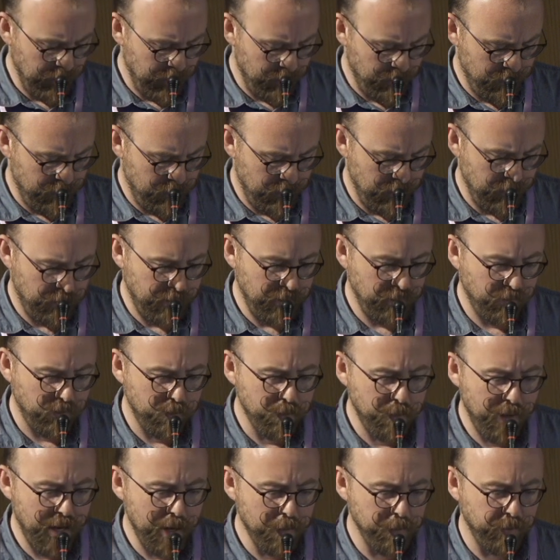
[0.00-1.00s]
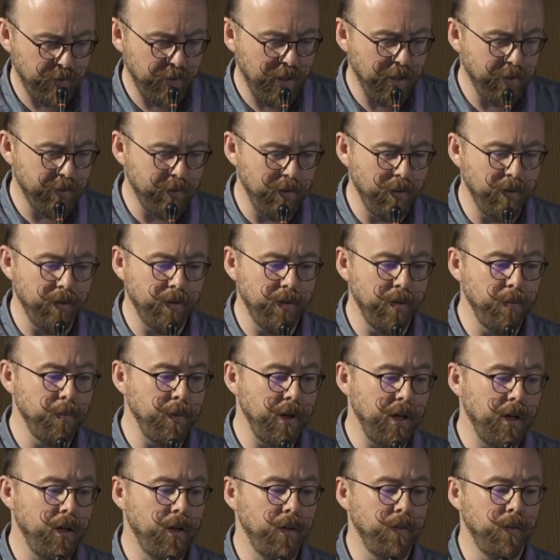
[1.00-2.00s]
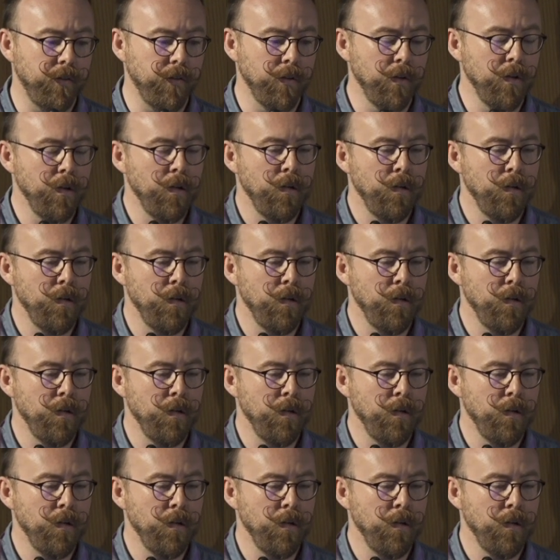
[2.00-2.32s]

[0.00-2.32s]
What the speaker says: And these maps actually remind